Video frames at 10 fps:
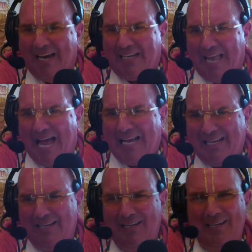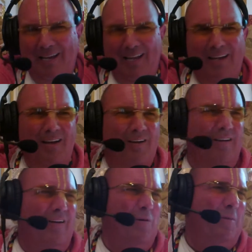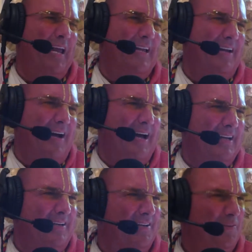o'clock. Oh my God.